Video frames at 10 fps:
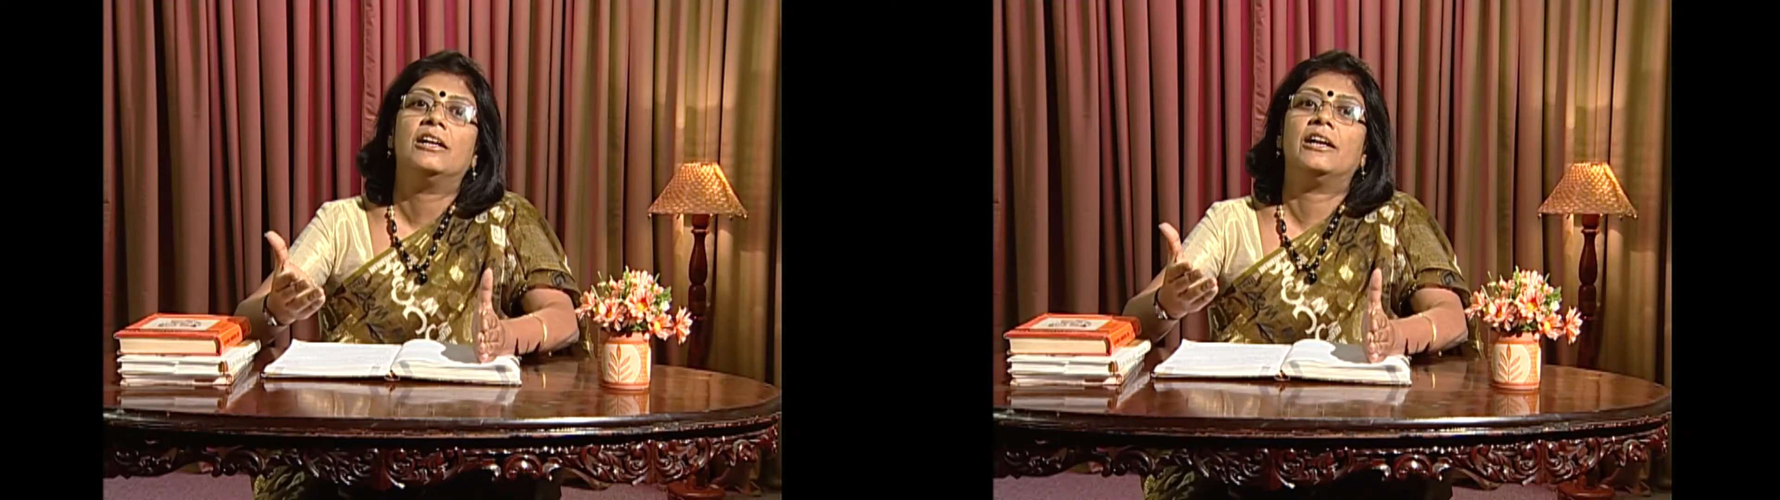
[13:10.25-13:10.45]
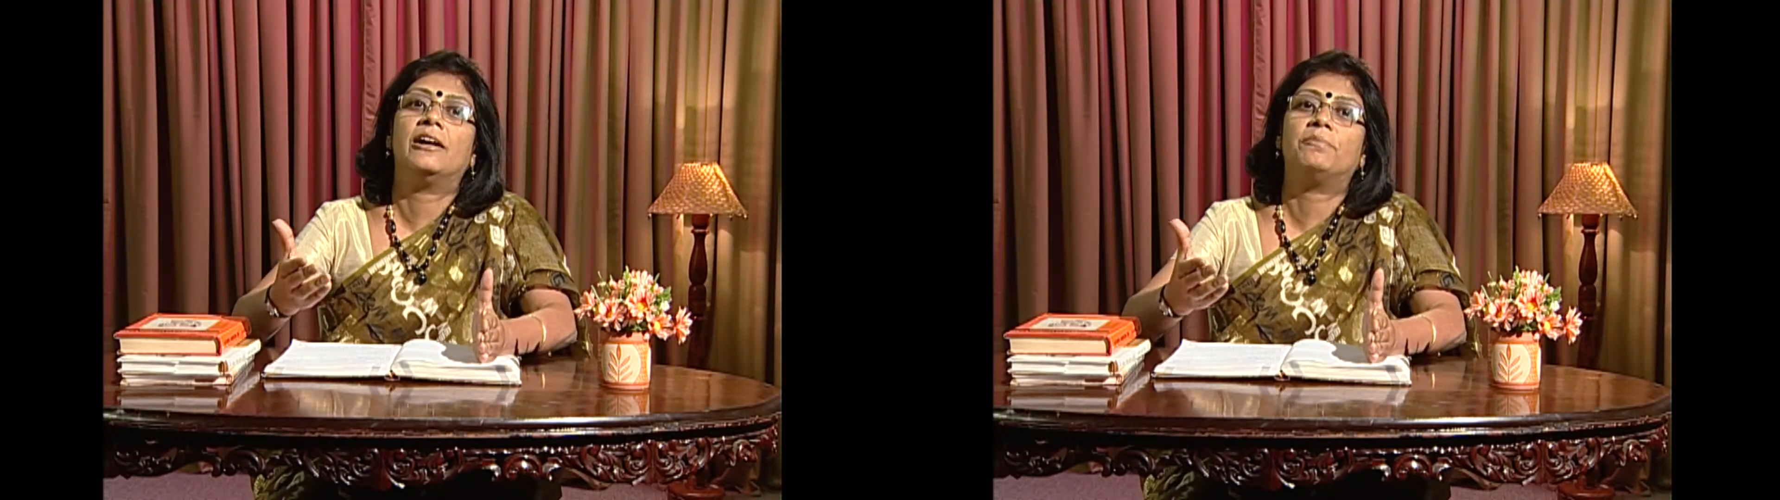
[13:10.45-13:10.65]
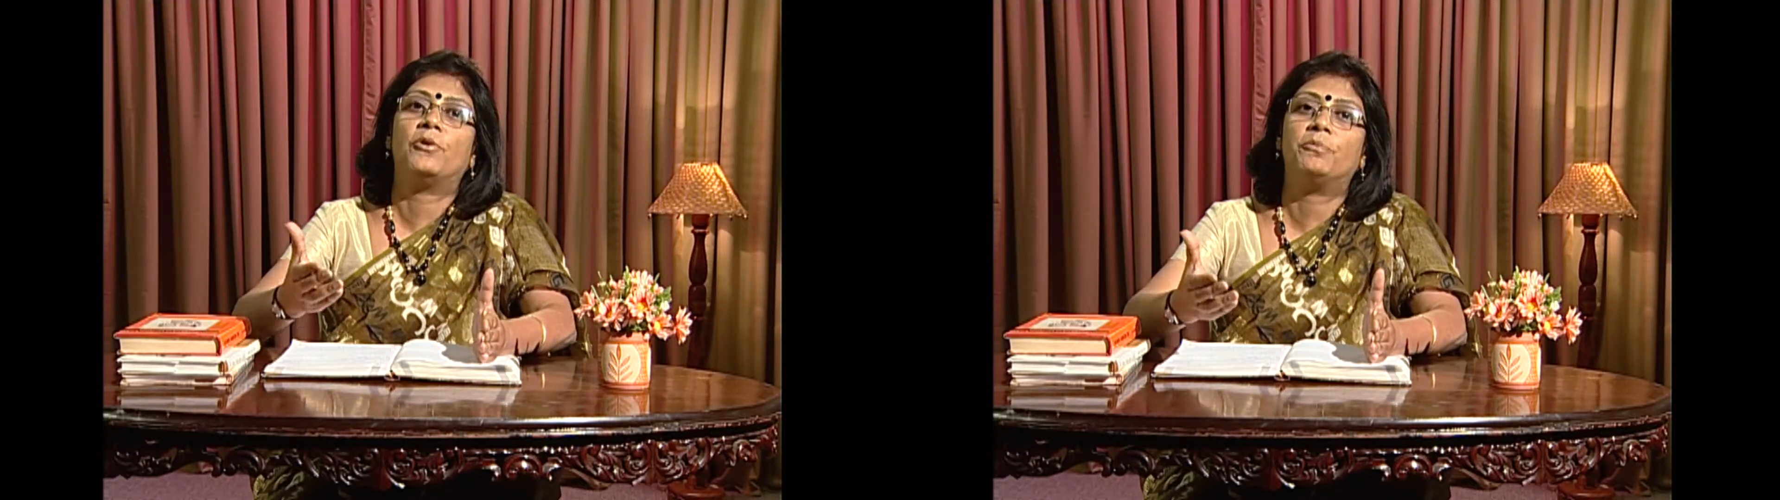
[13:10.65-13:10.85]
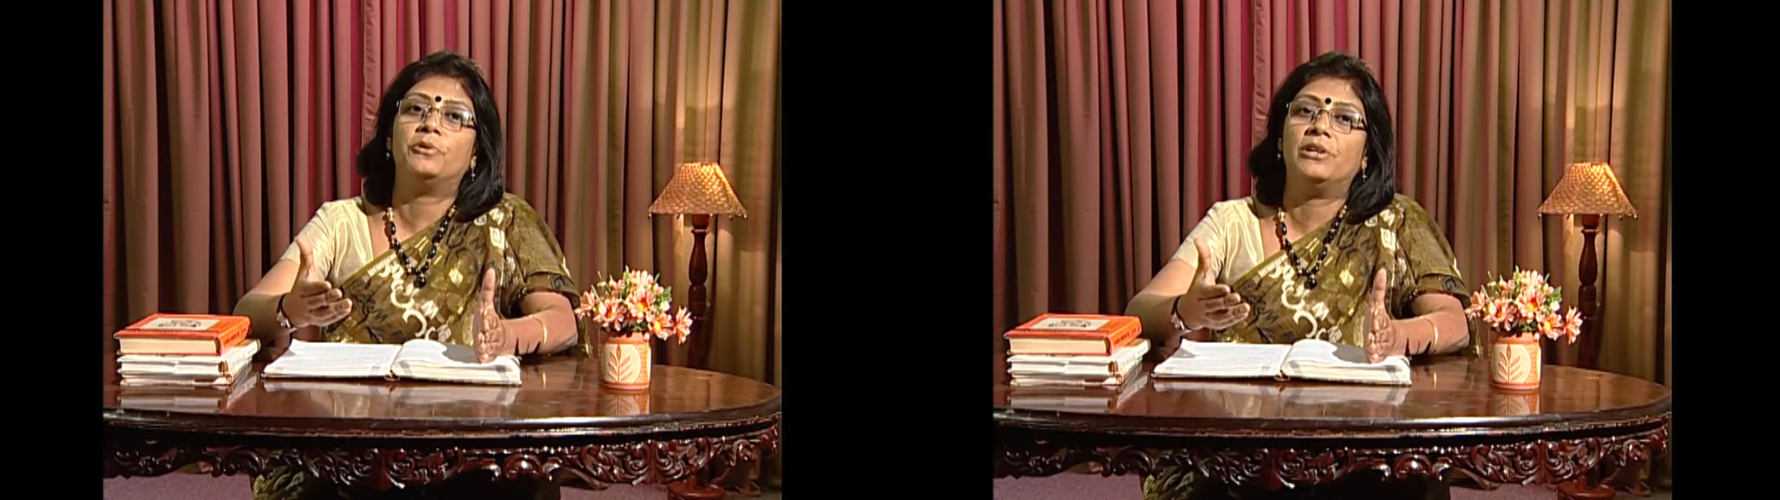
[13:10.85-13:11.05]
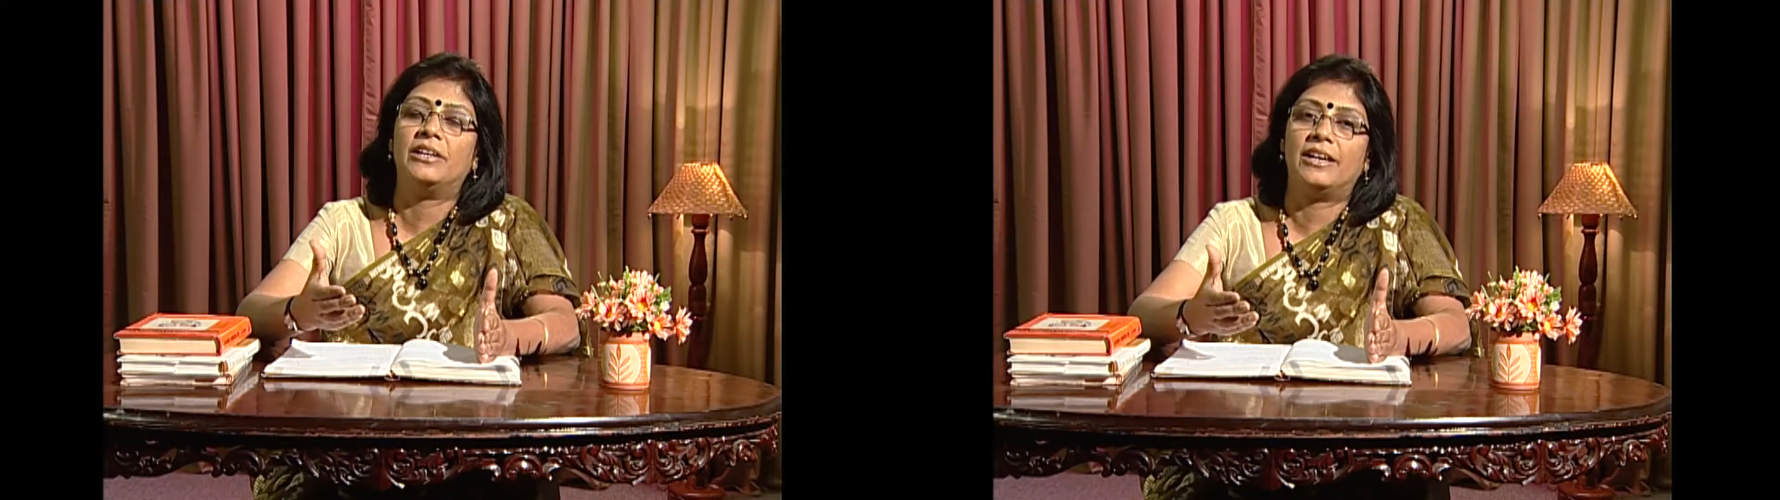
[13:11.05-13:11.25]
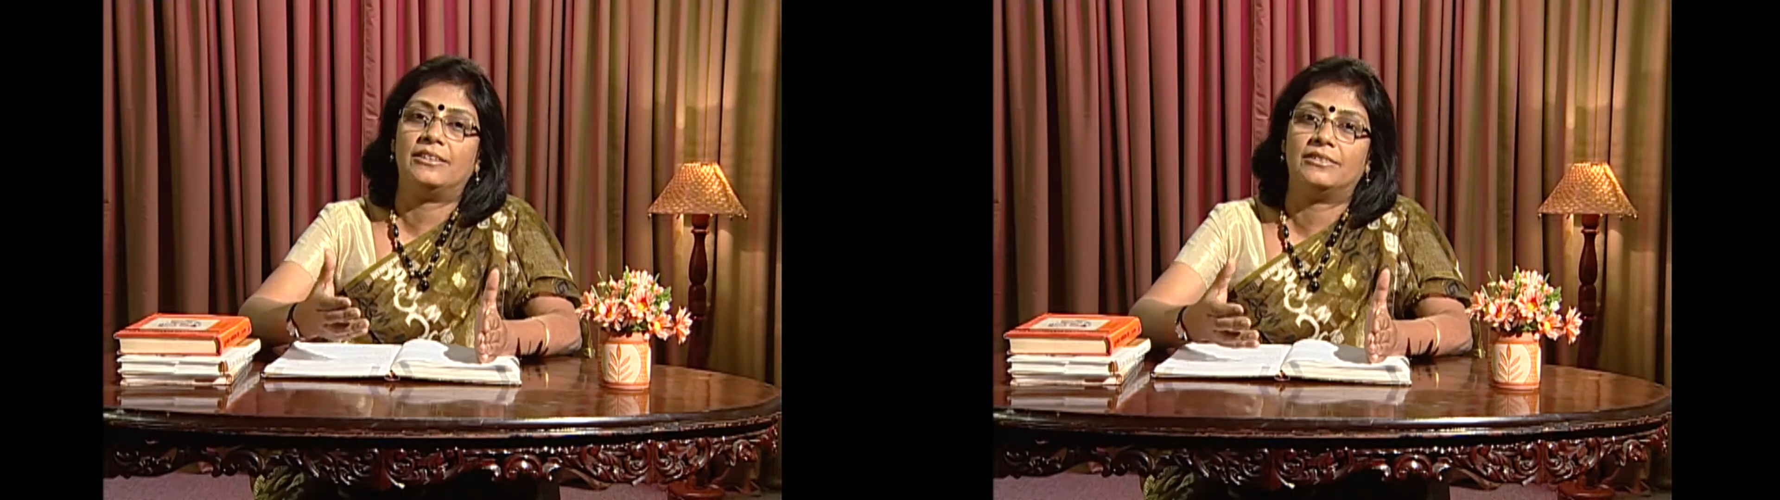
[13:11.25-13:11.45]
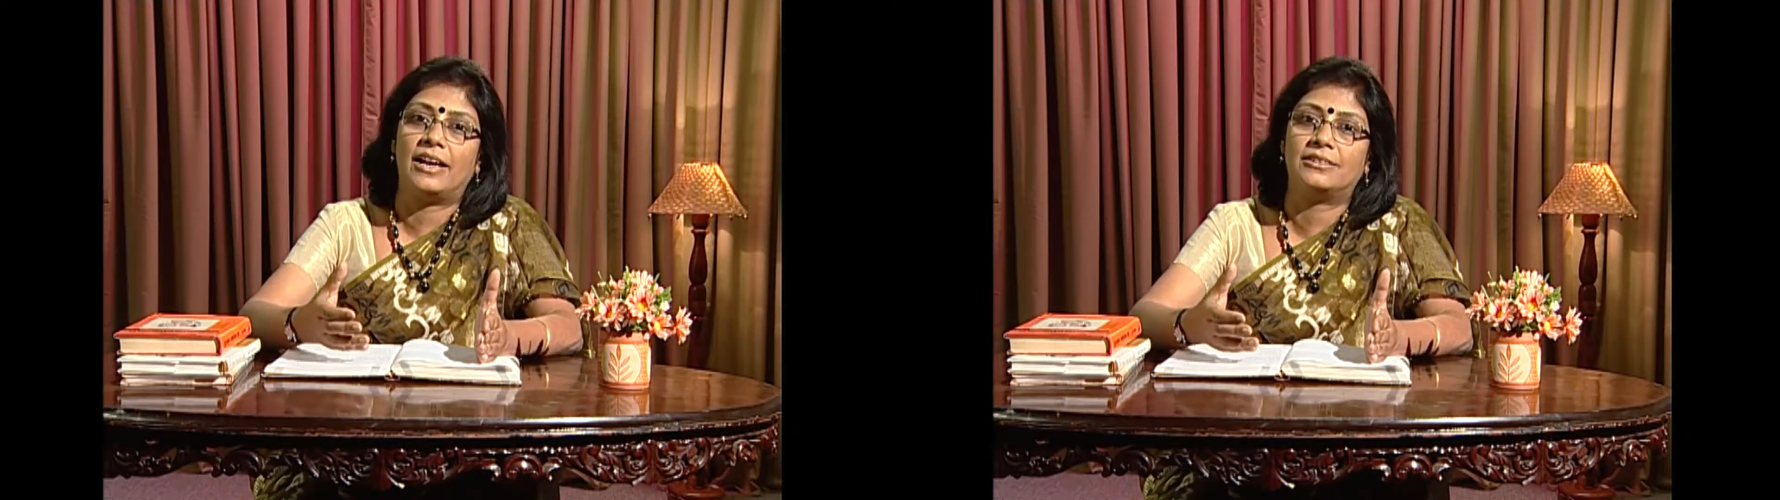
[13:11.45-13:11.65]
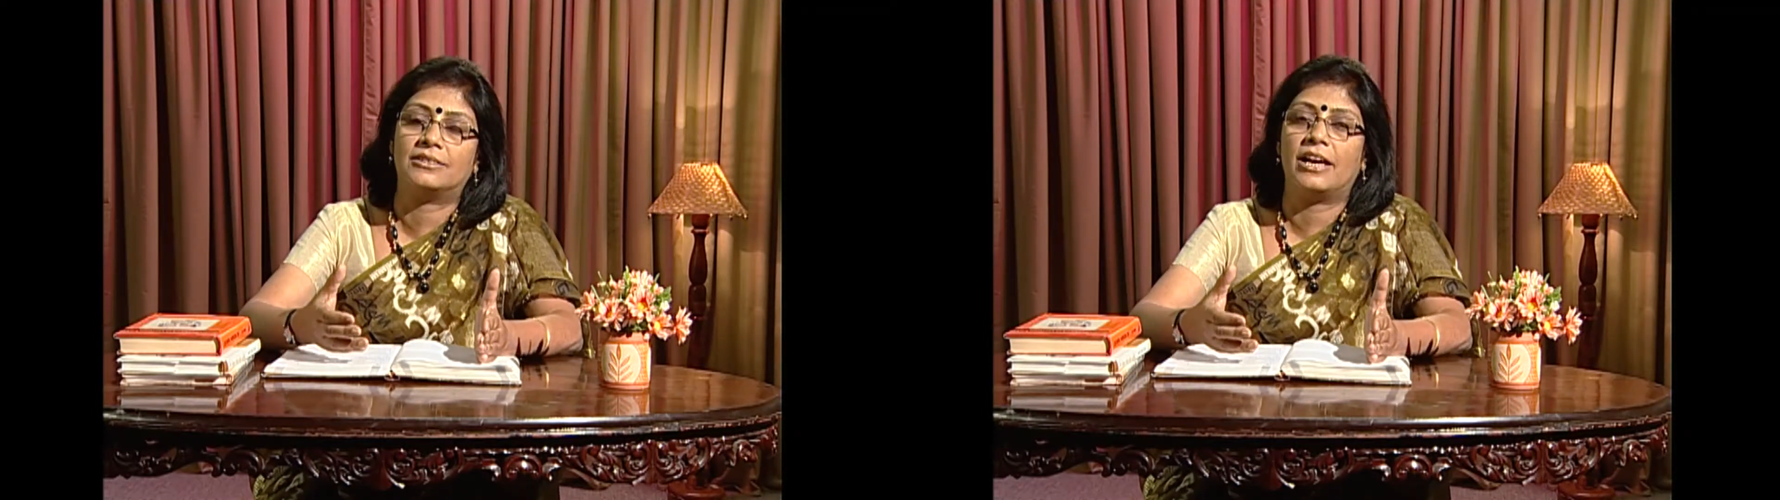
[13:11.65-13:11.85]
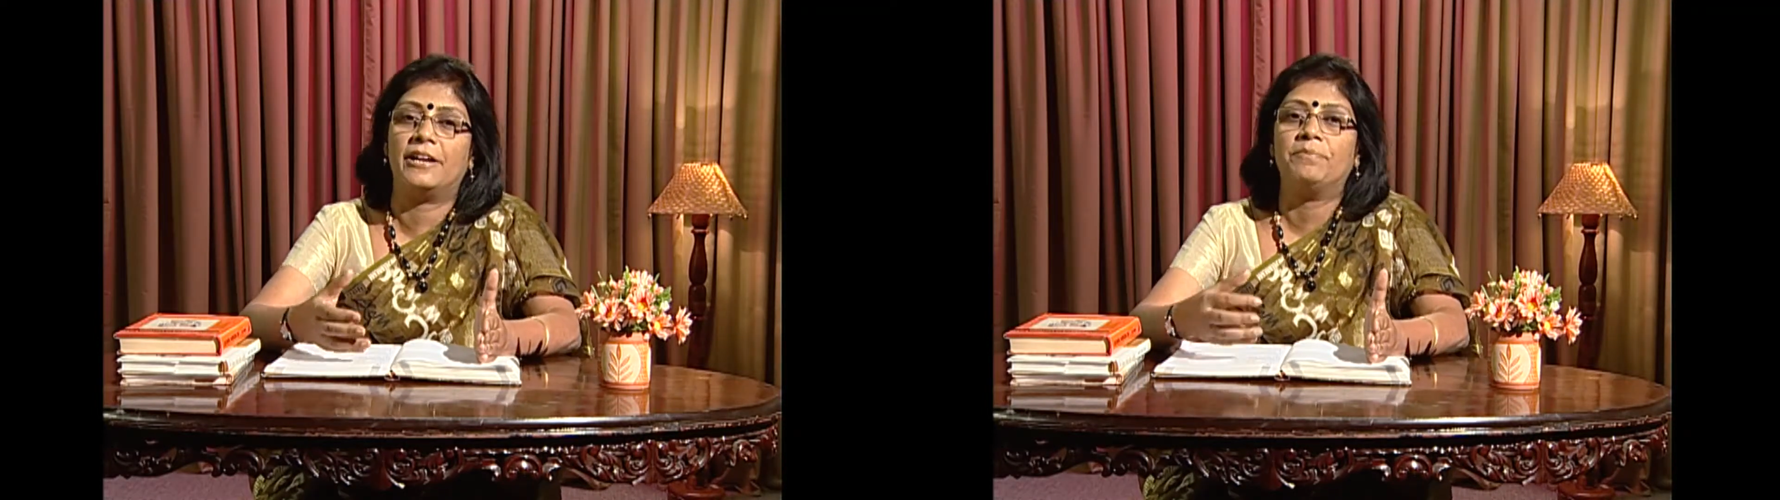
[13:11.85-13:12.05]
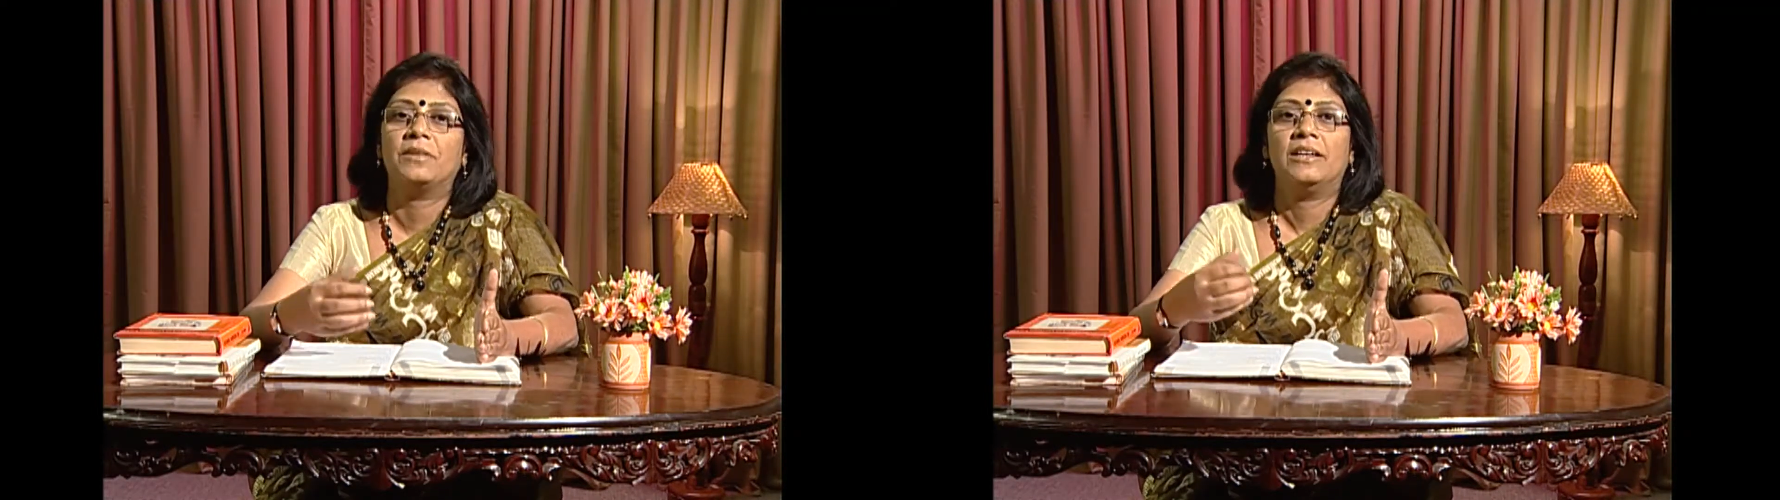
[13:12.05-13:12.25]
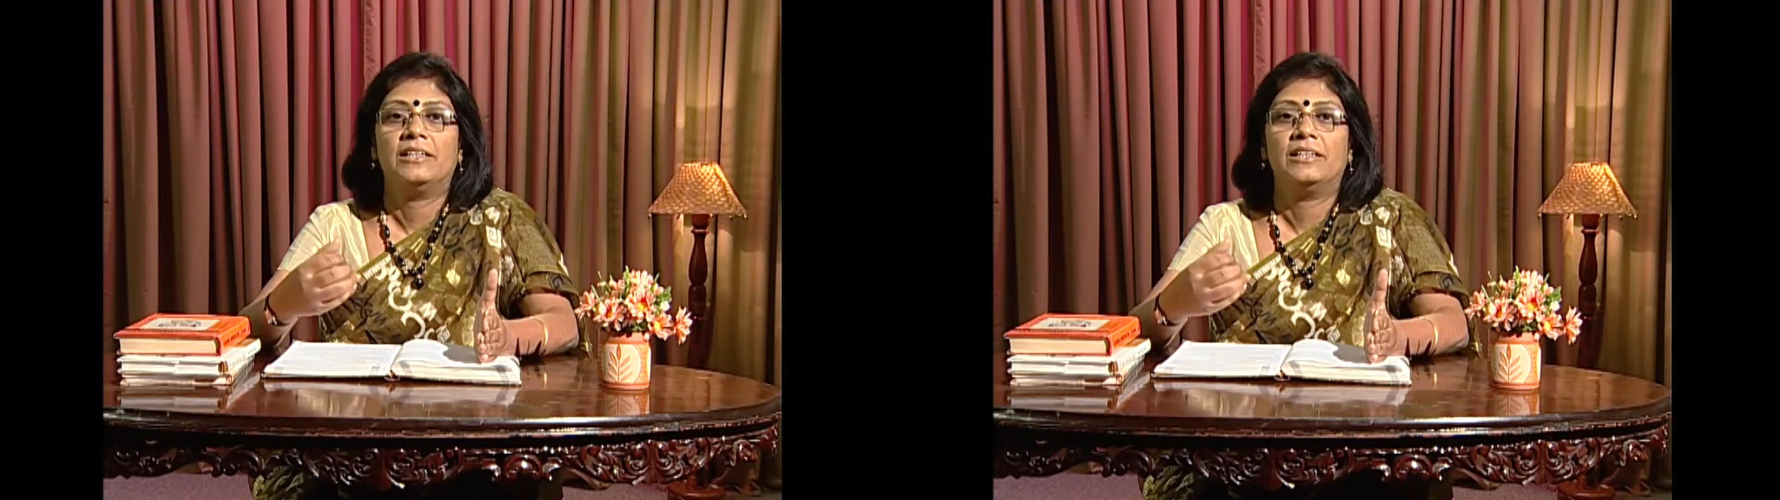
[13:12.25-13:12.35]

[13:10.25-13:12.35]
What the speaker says: popular at that time.